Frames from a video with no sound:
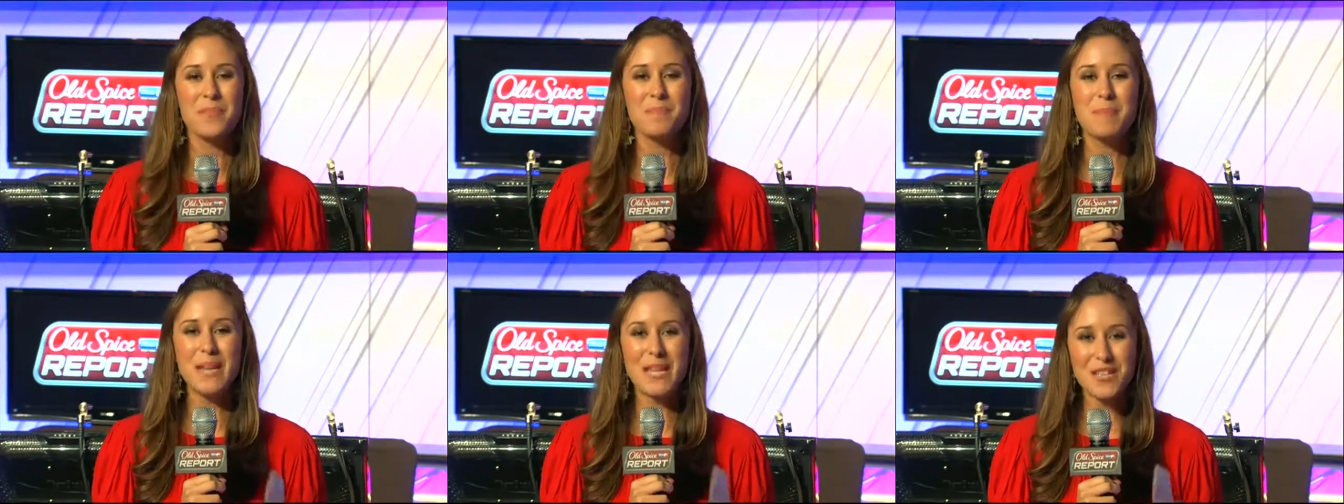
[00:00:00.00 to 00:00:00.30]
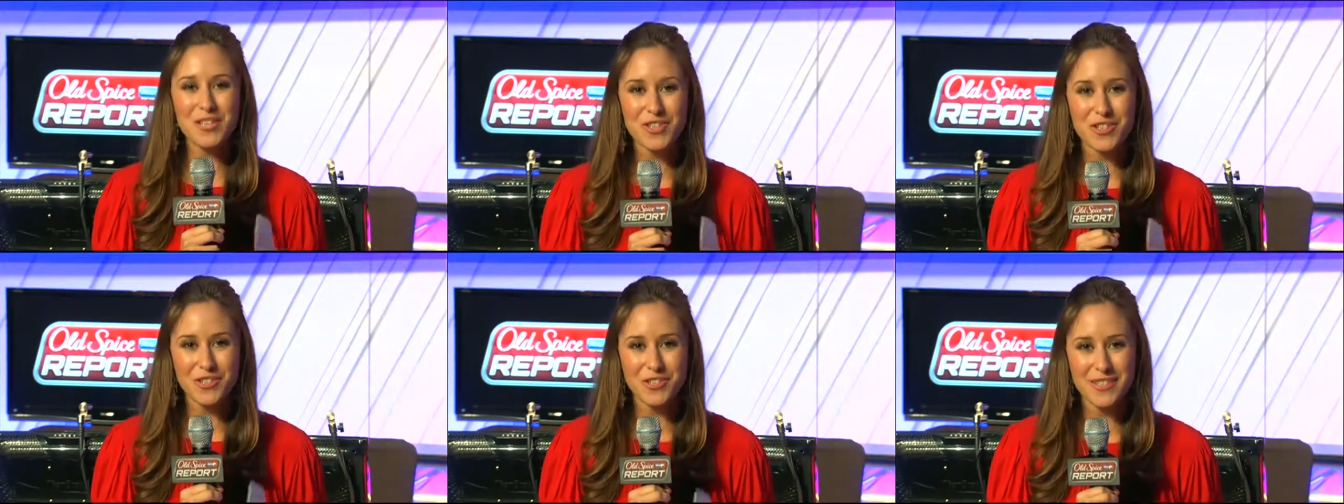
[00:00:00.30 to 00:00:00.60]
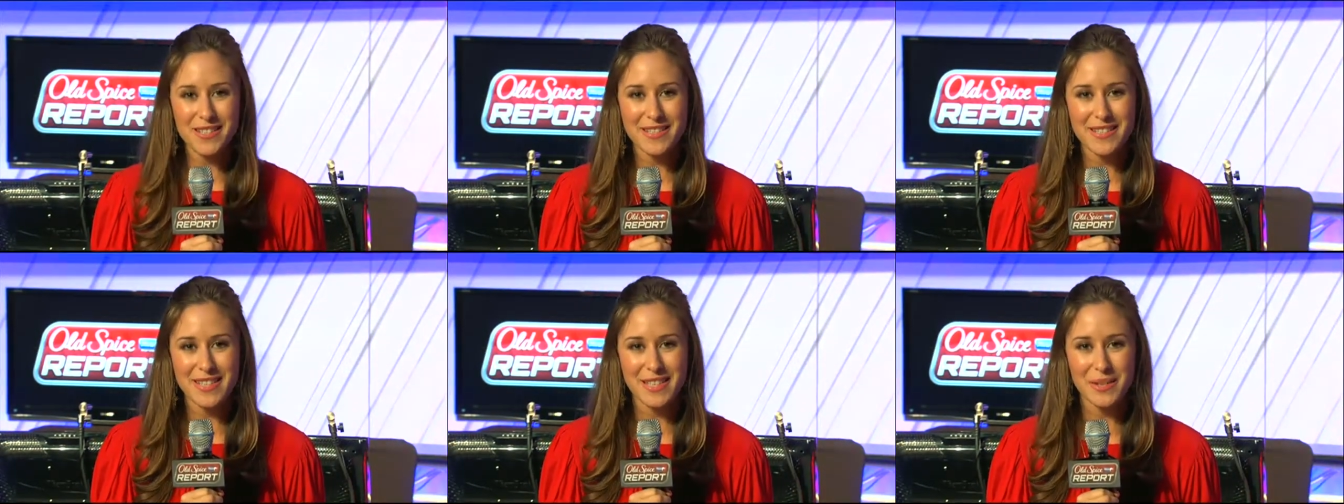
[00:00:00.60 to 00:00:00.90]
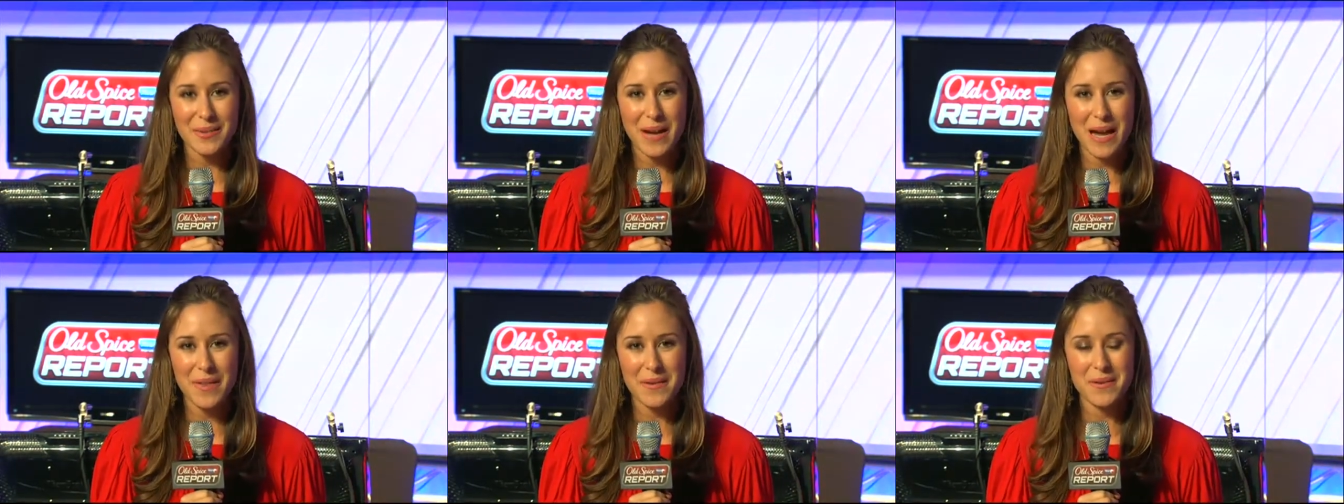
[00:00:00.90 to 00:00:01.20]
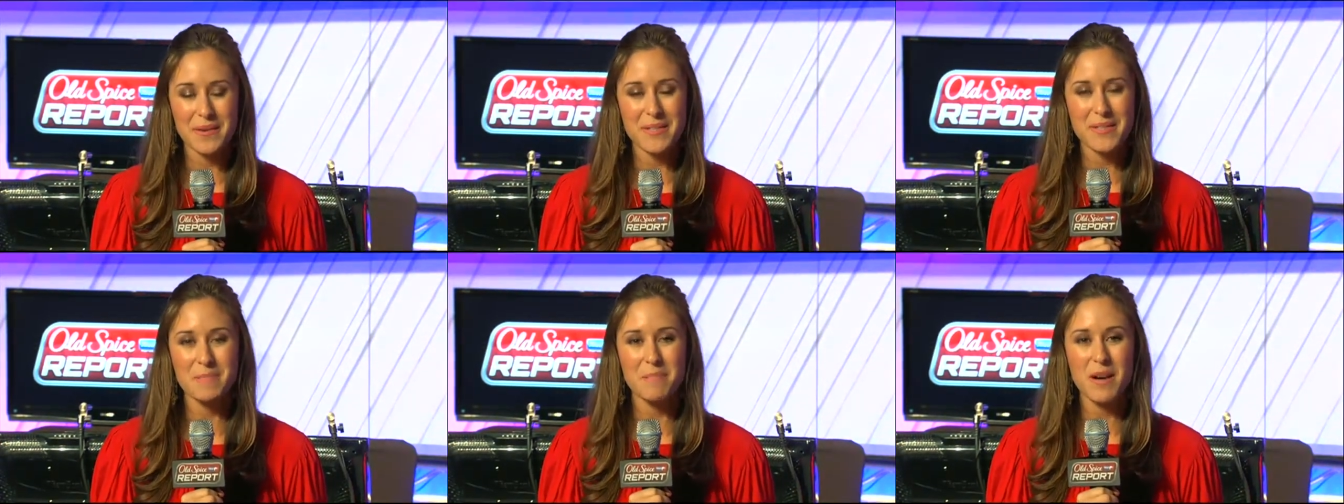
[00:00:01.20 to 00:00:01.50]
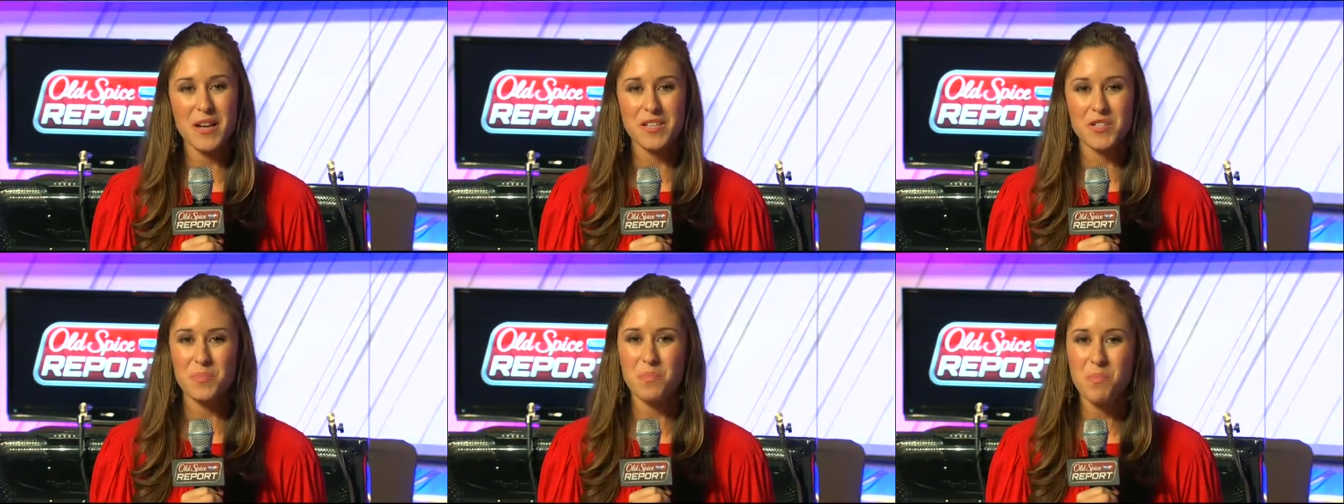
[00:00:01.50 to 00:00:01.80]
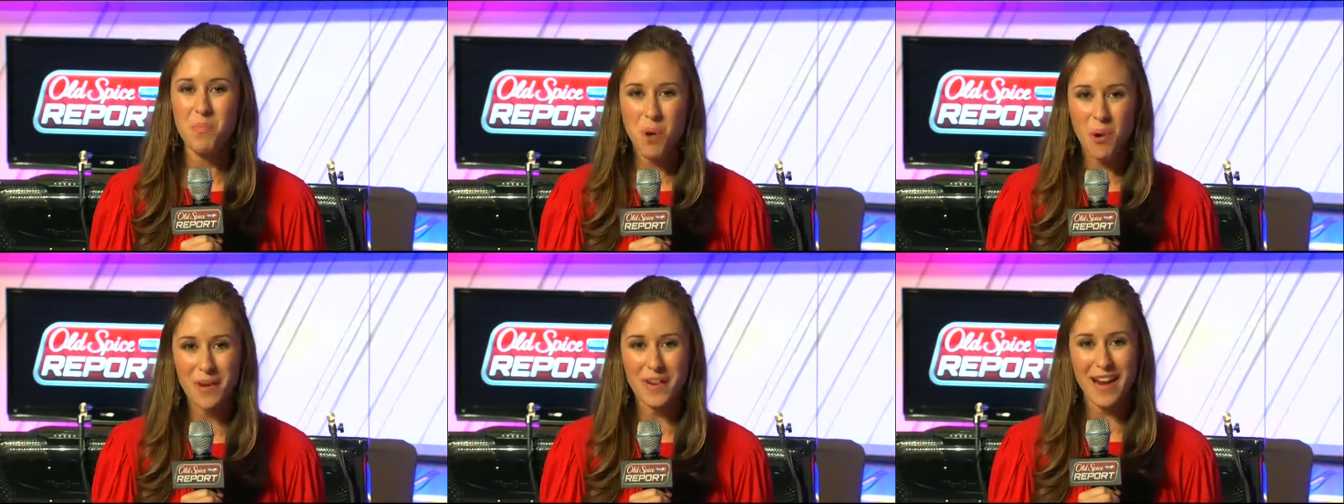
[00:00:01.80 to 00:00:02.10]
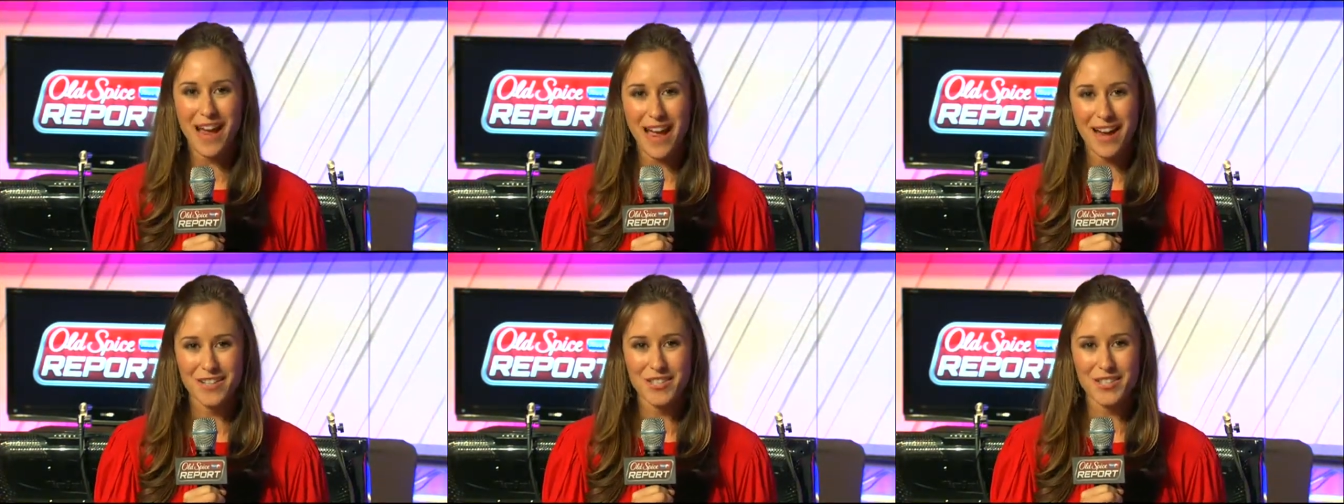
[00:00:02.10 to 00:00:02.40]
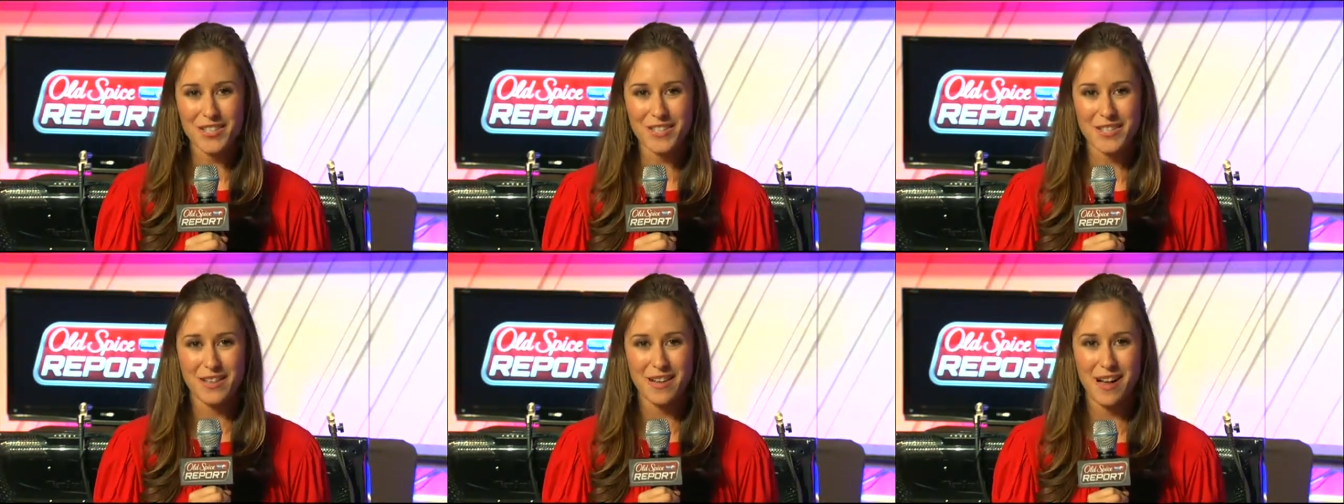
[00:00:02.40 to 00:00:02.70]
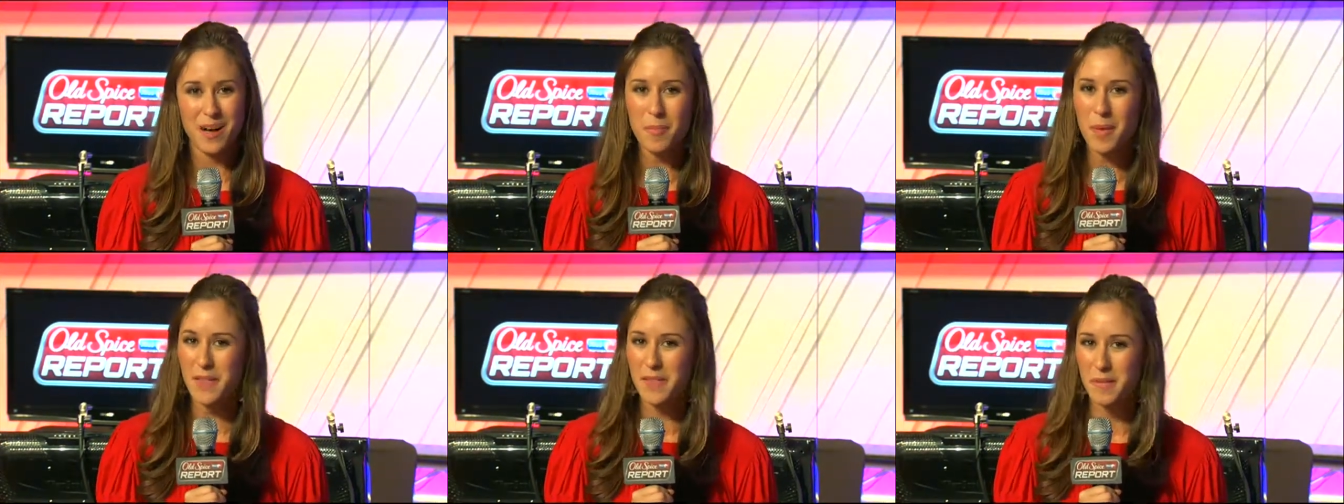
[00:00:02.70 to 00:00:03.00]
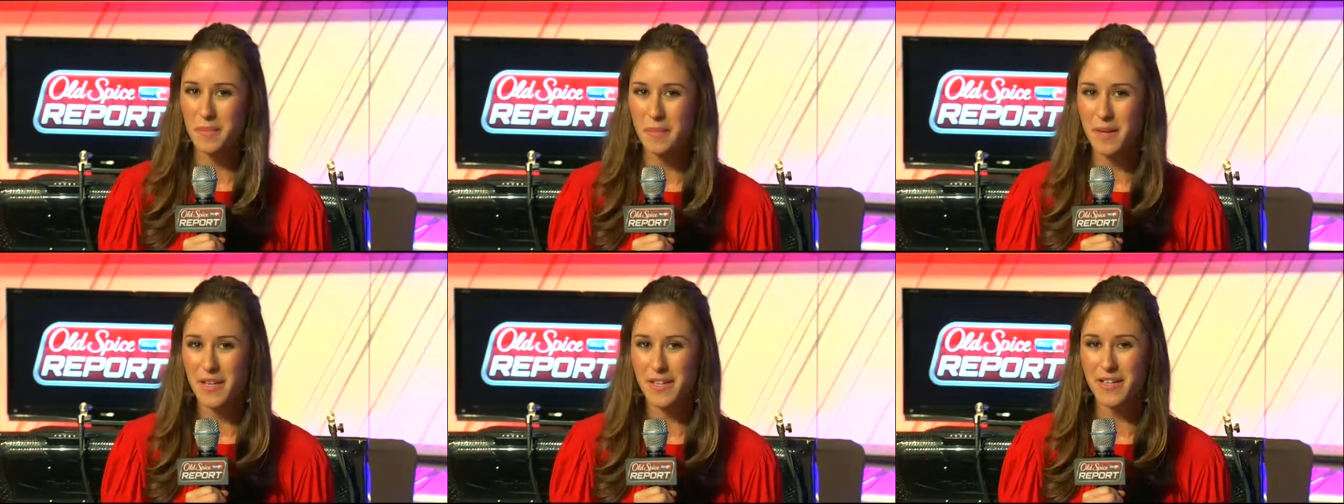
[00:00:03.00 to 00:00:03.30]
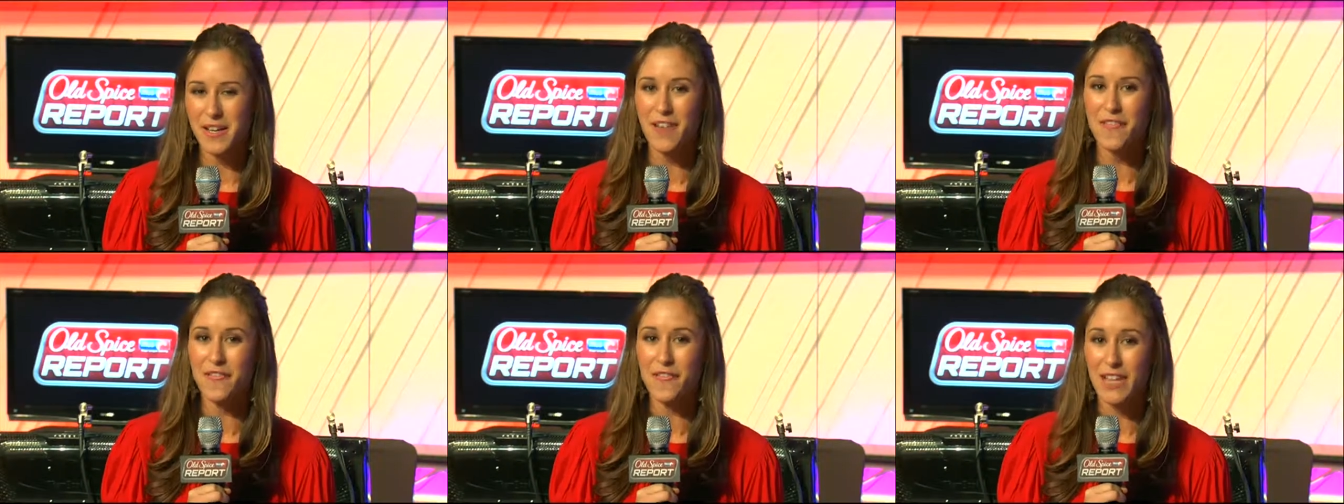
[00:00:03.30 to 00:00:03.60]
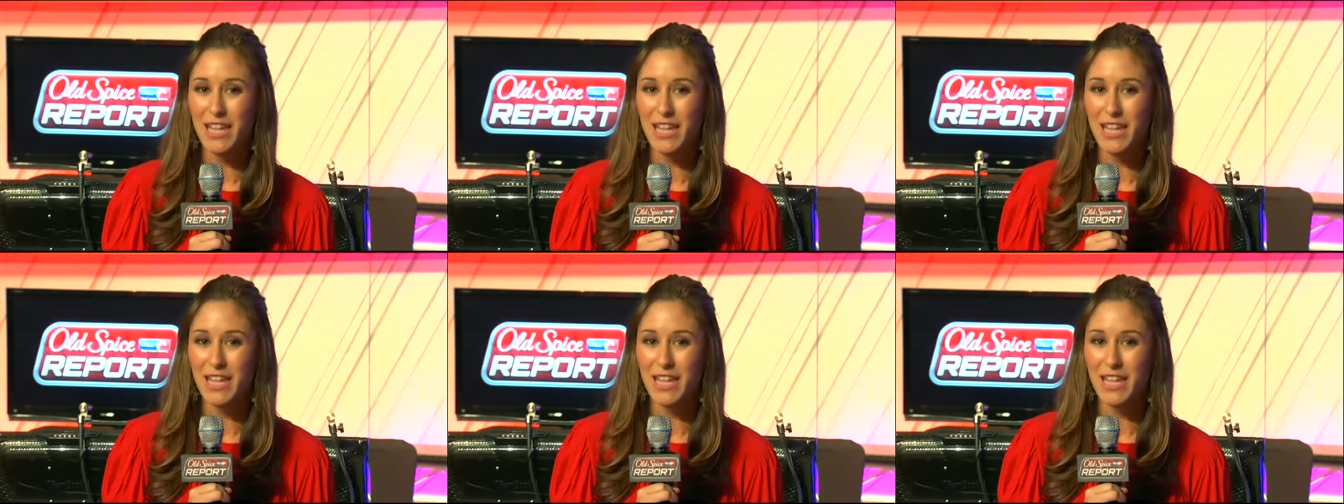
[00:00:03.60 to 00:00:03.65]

Be sure to stick around. There is much more action to come on the Big